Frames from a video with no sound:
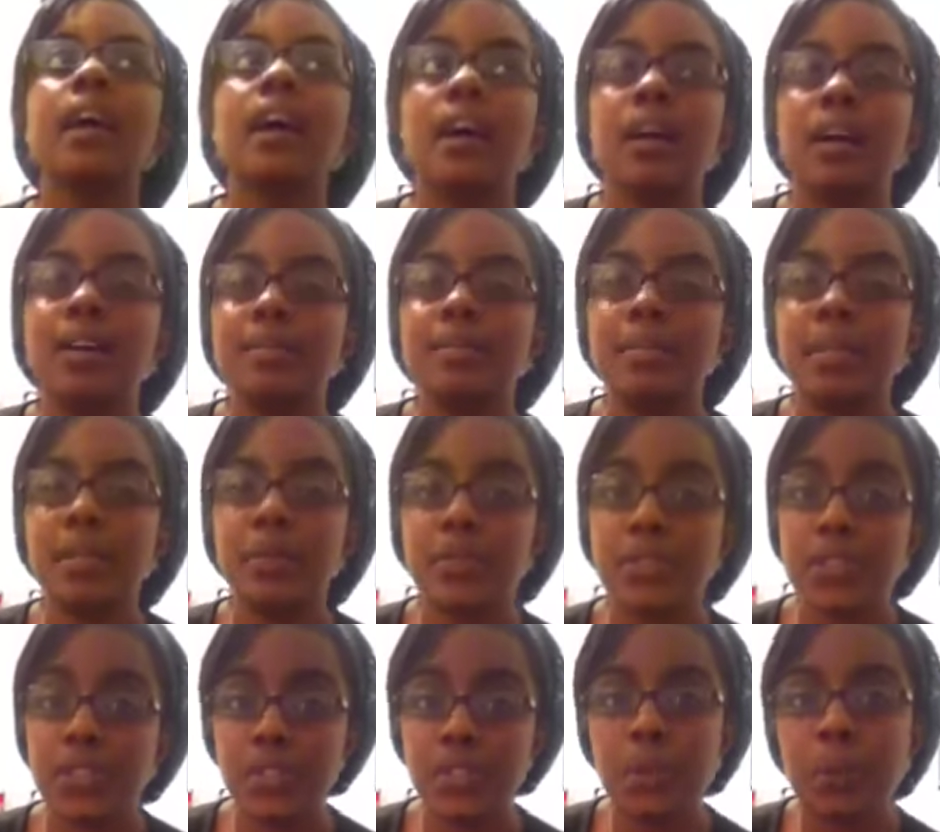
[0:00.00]
Um, he was
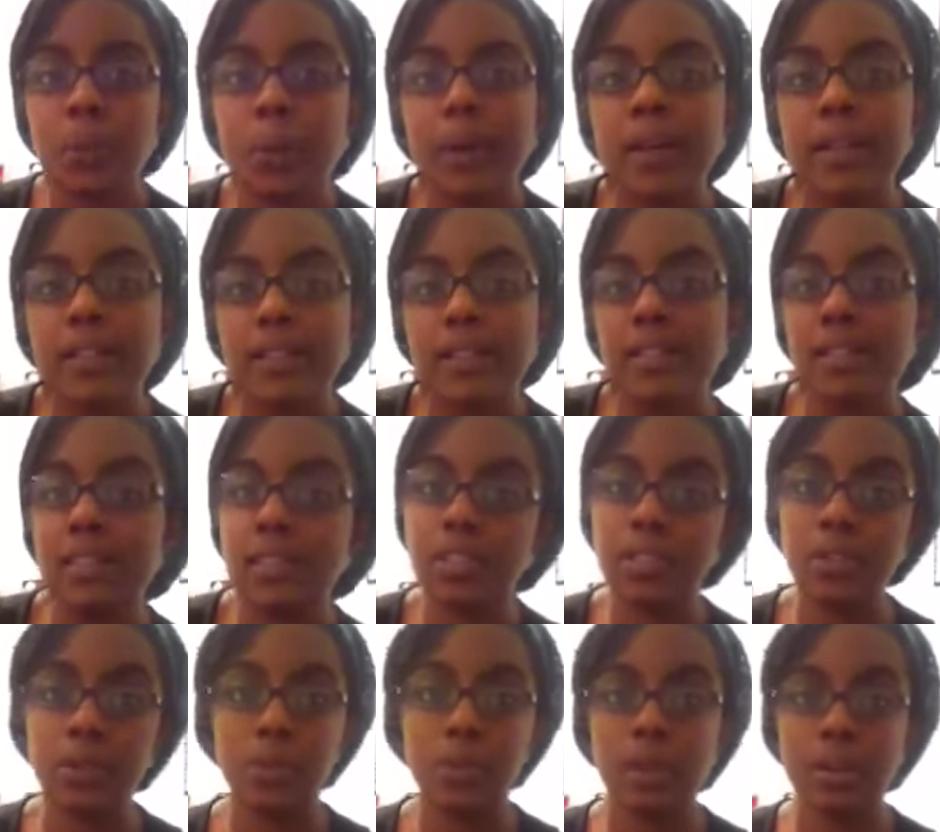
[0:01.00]
disoriented,
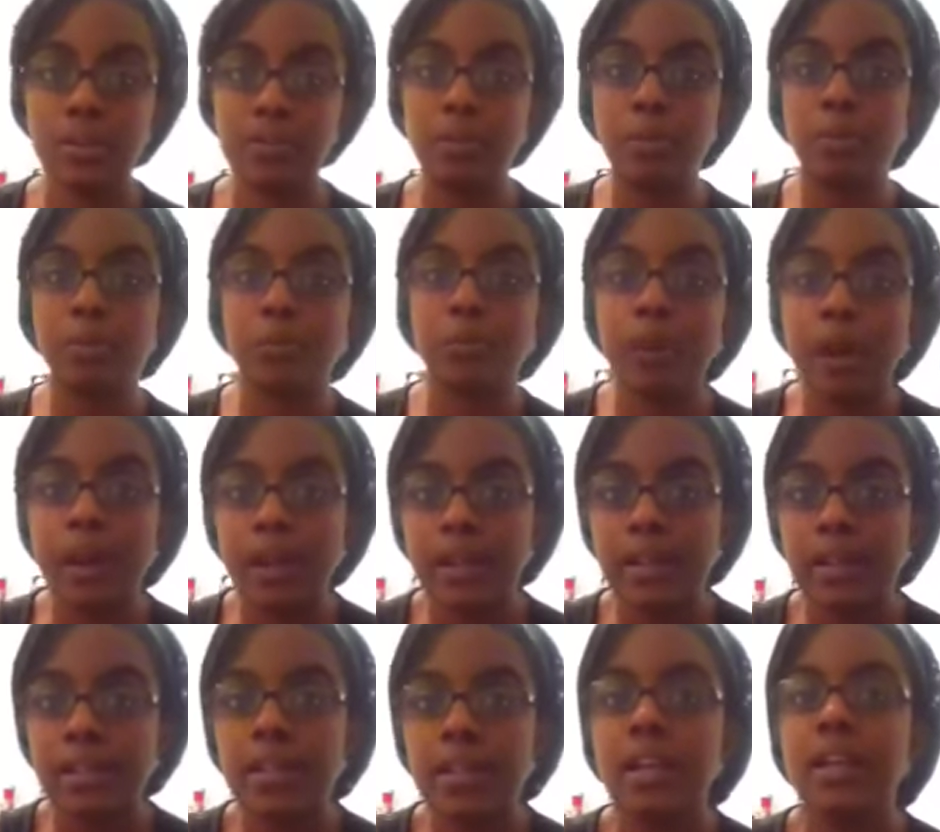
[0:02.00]
didn't know left from
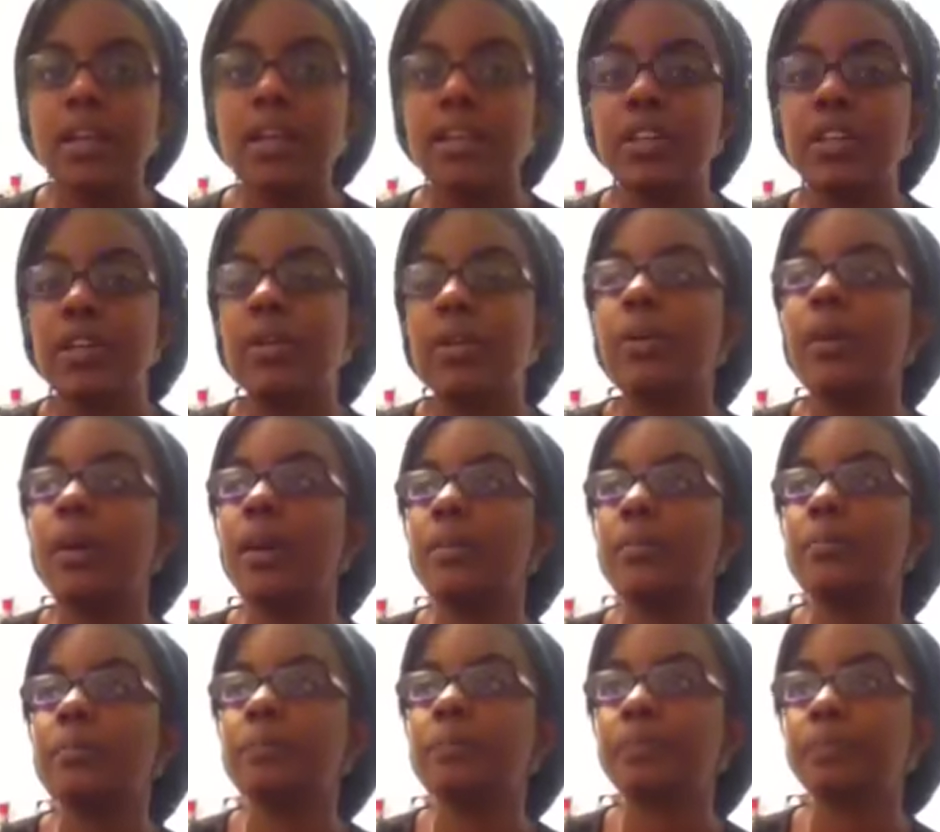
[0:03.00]
right, you know,
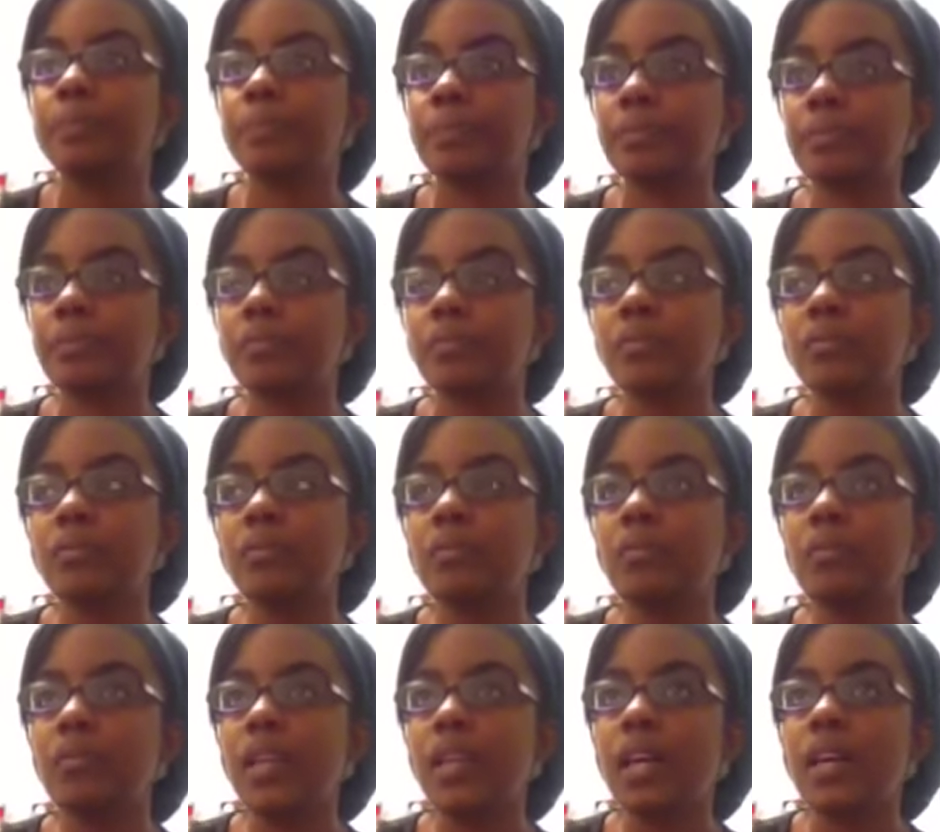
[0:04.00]
um,
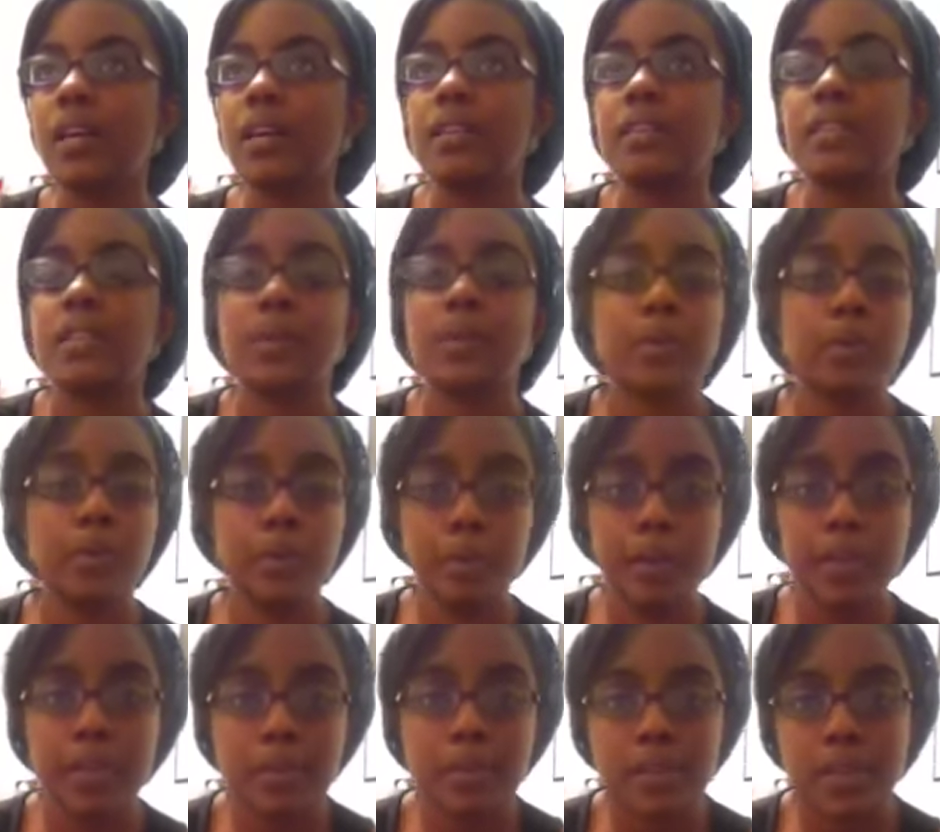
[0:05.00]
and he would
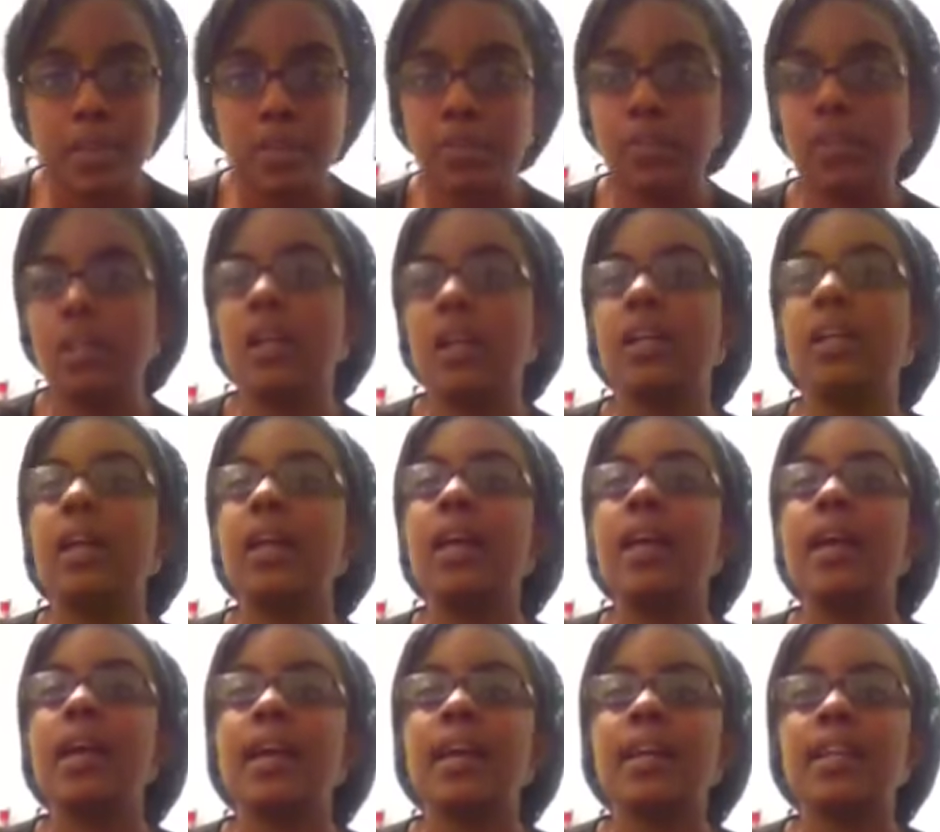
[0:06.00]
repeat himself a lot.
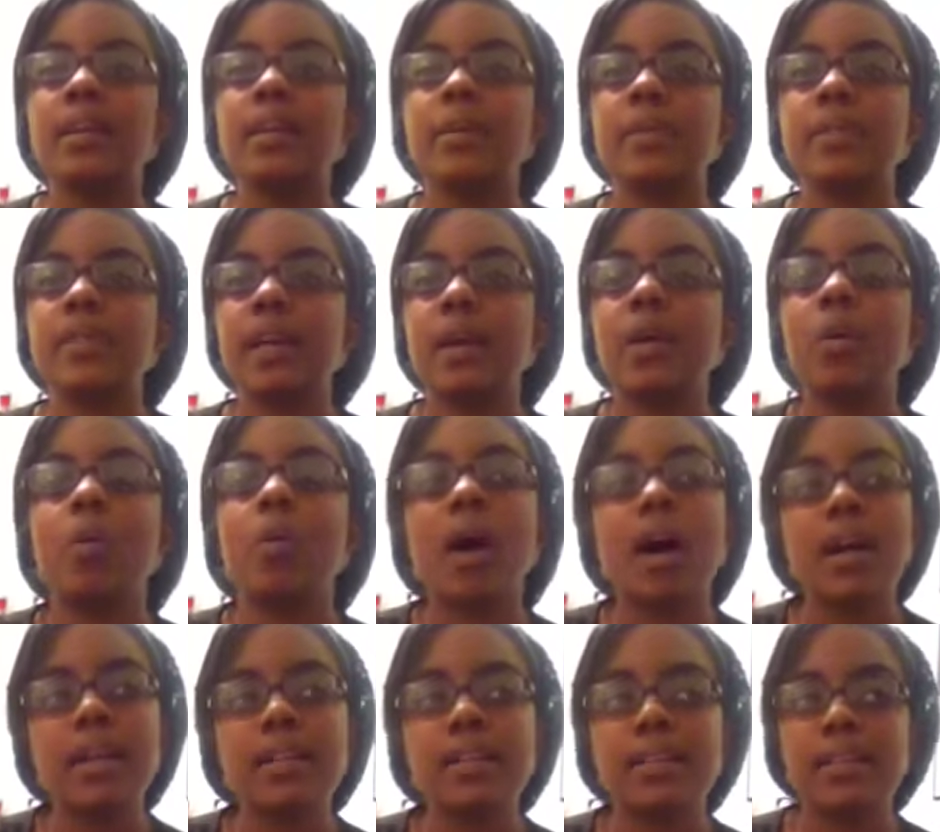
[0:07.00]
And he was saying,
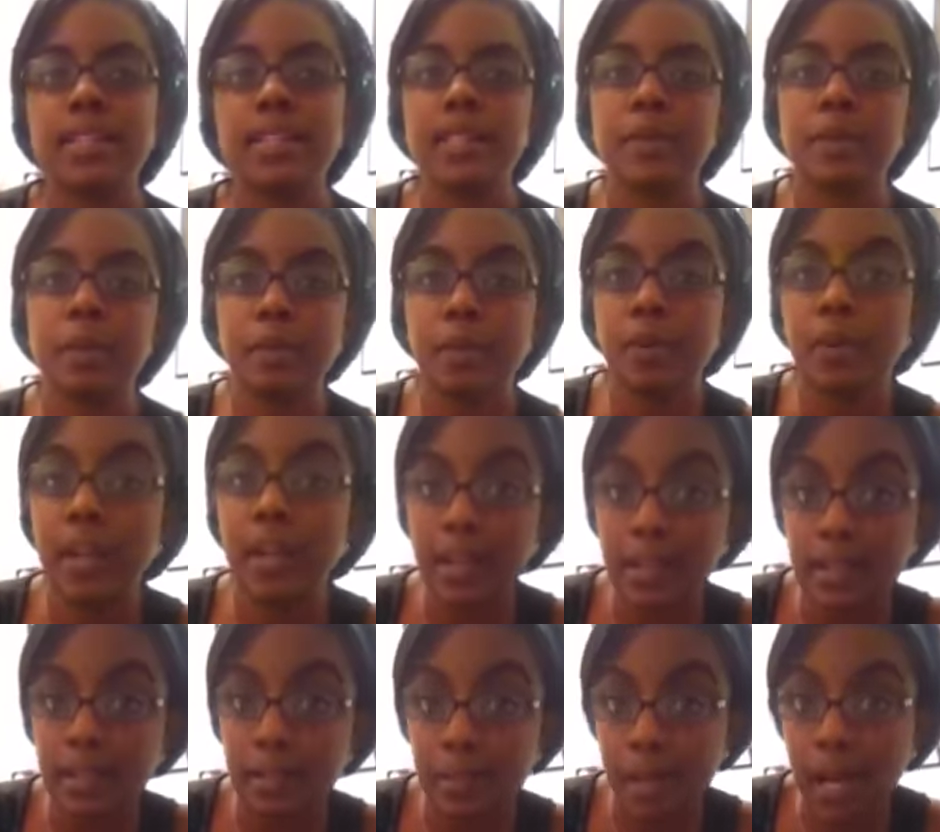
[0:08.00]
why didn't these people
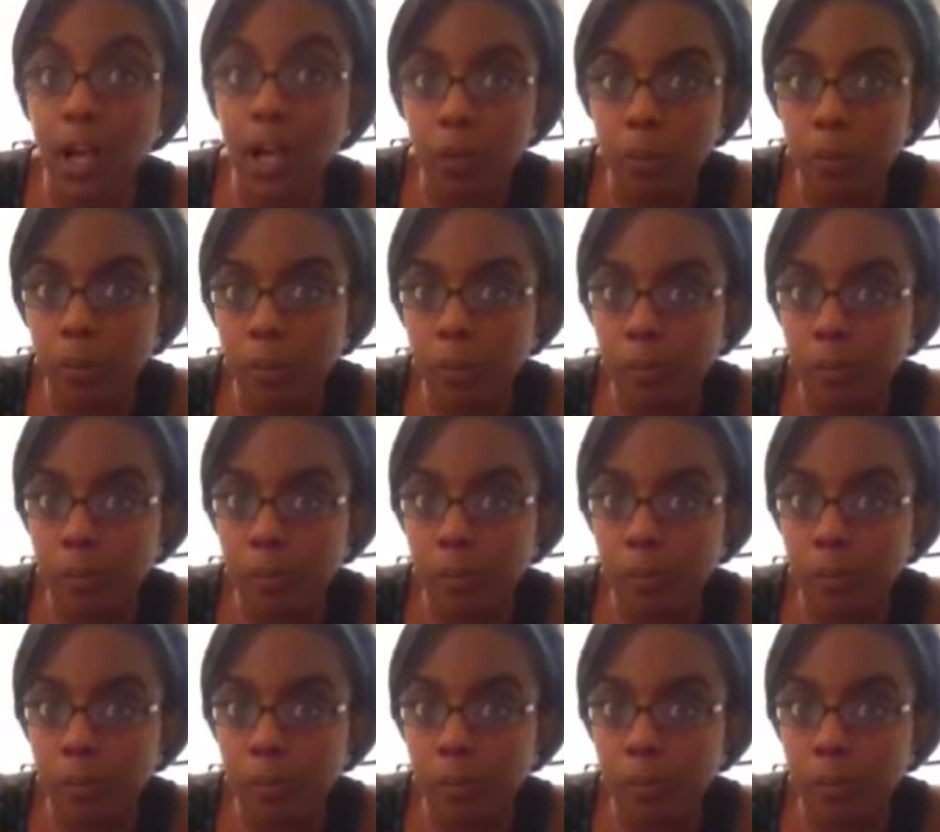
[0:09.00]
get him help?